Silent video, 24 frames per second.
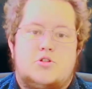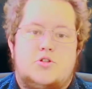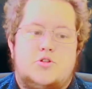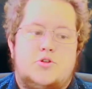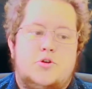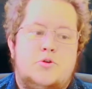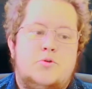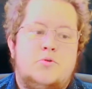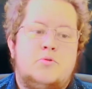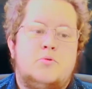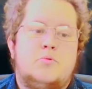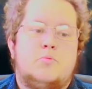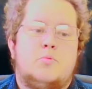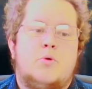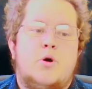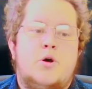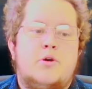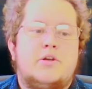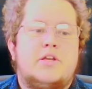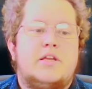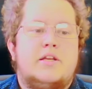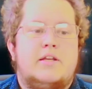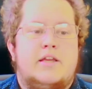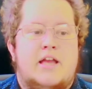To
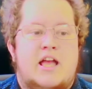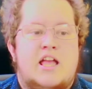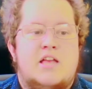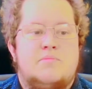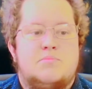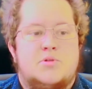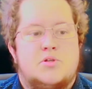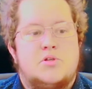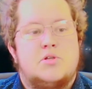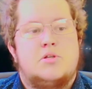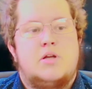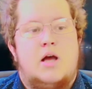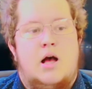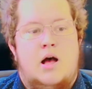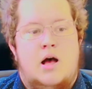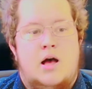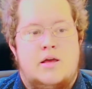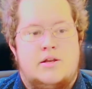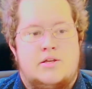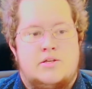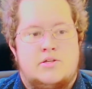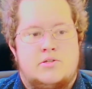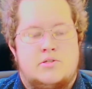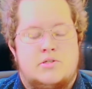work in games as an
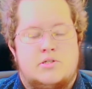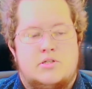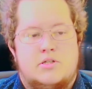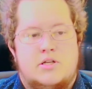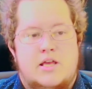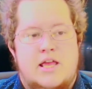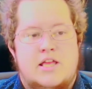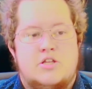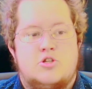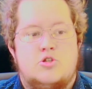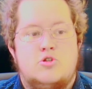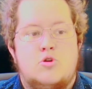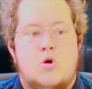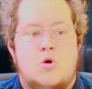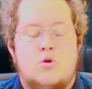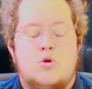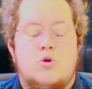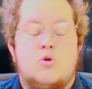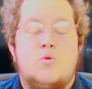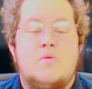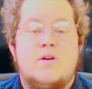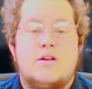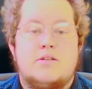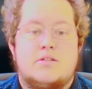artist, it's not
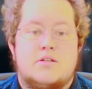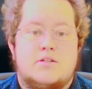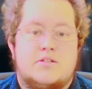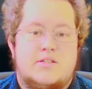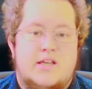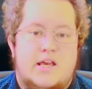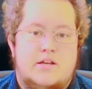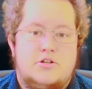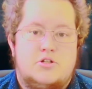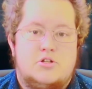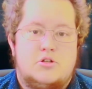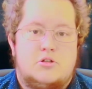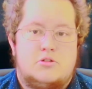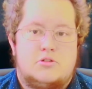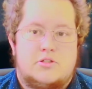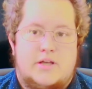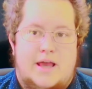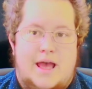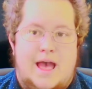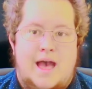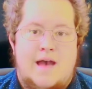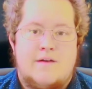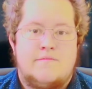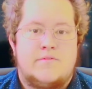always essential to
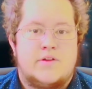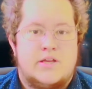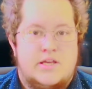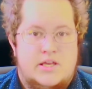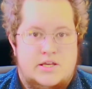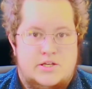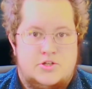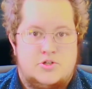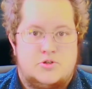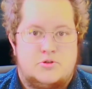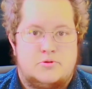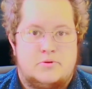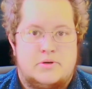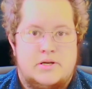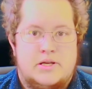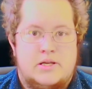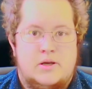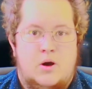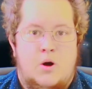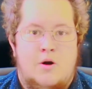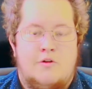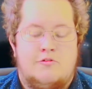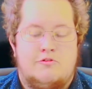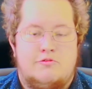have a
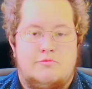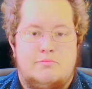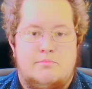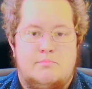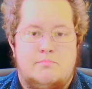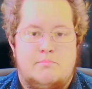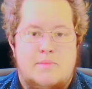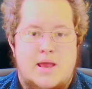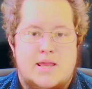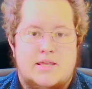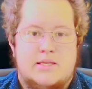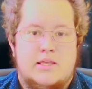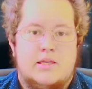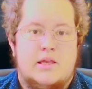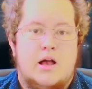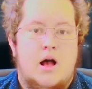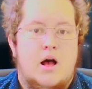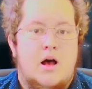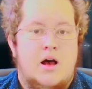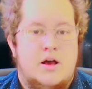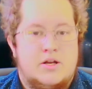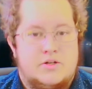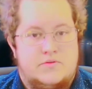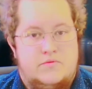history of making
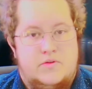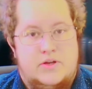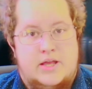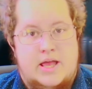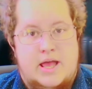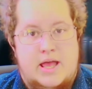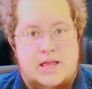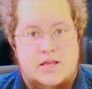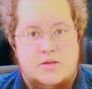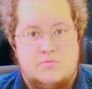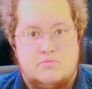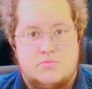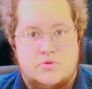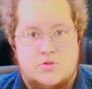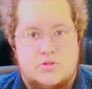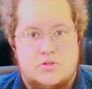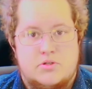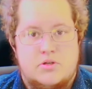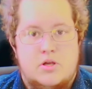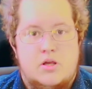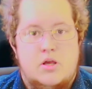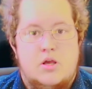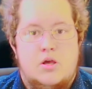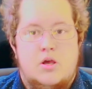art for
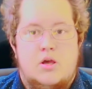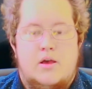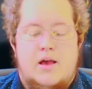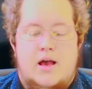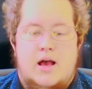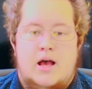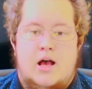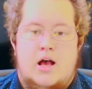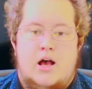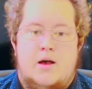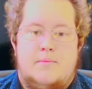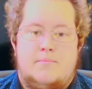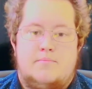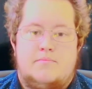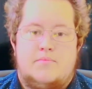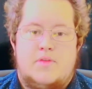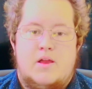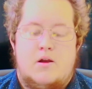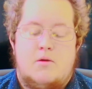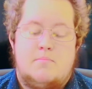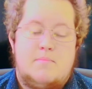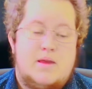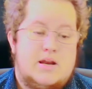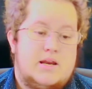games.
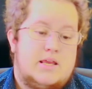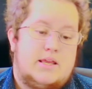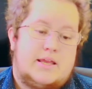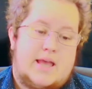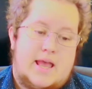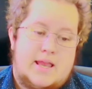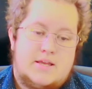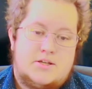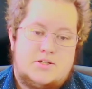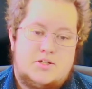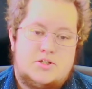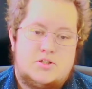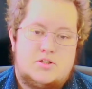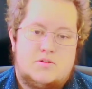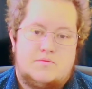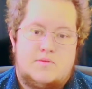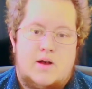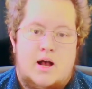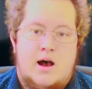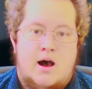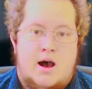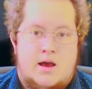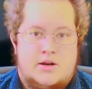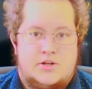There are many cases
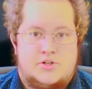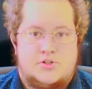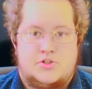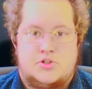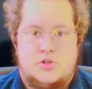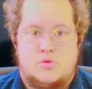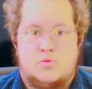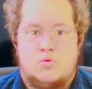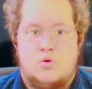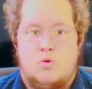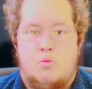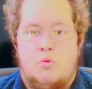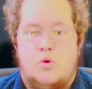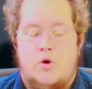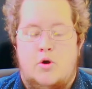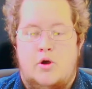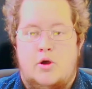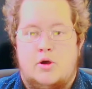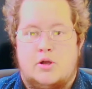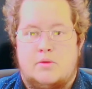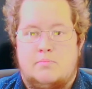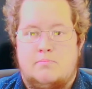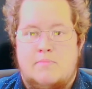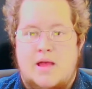of artists that will
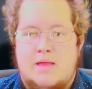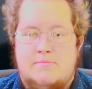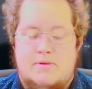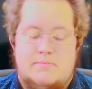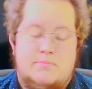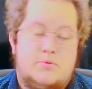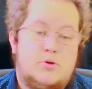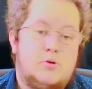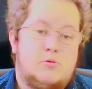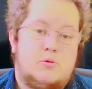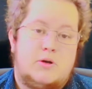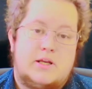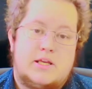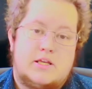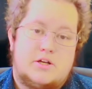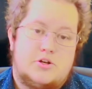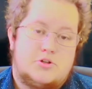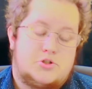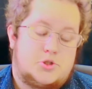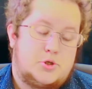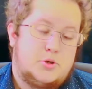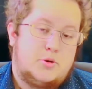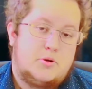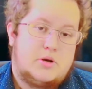work maybe purely in
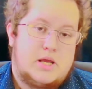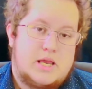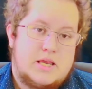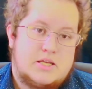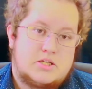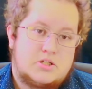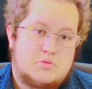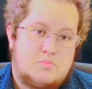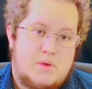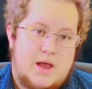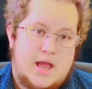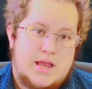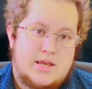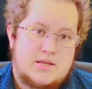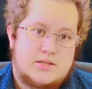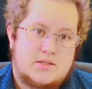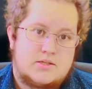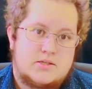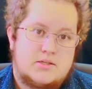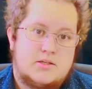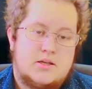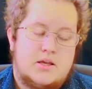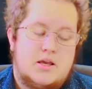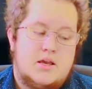a 2D
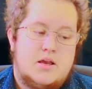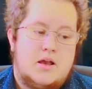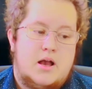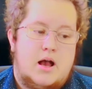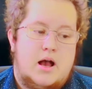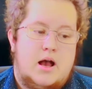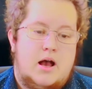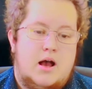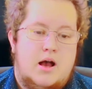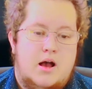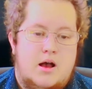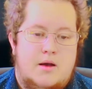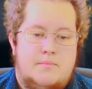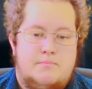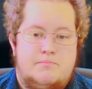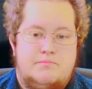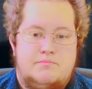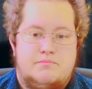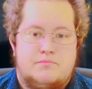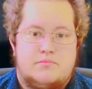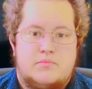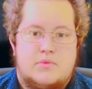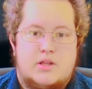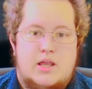space
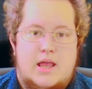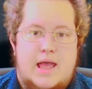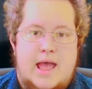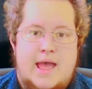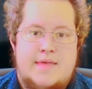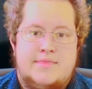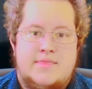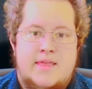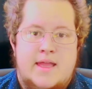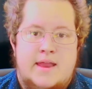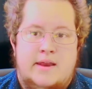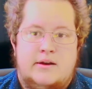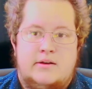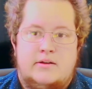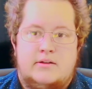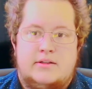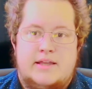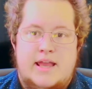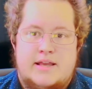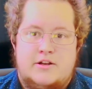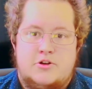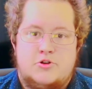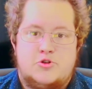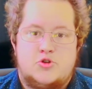and then
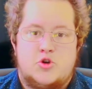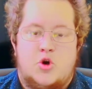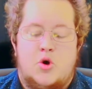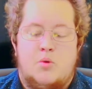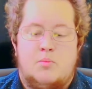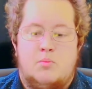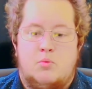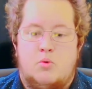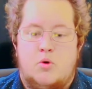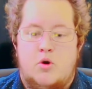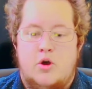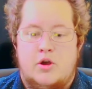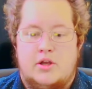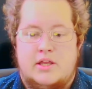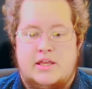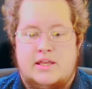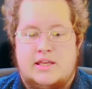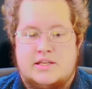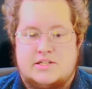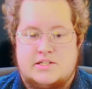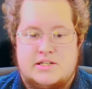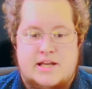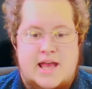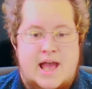get a job
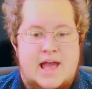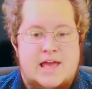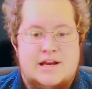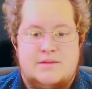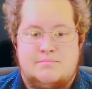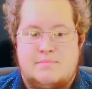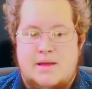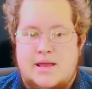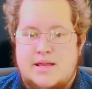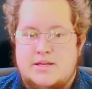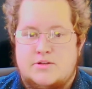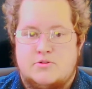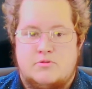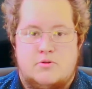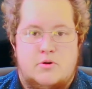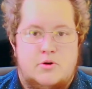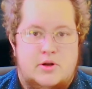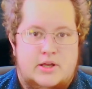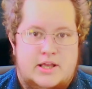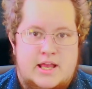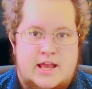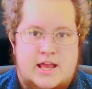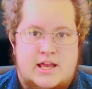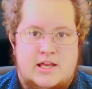working as an animator on
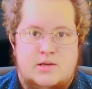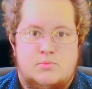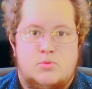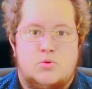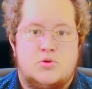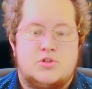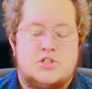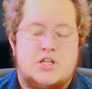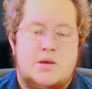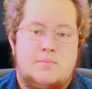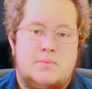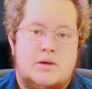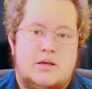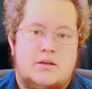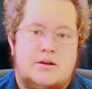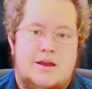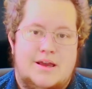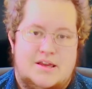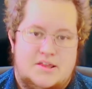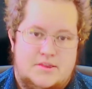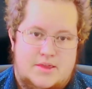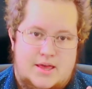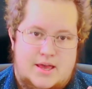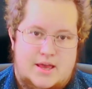a game or something
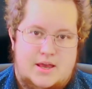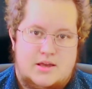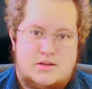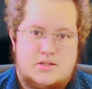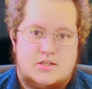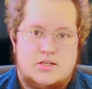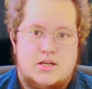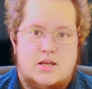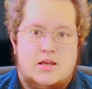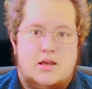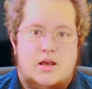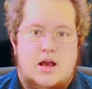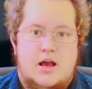like that.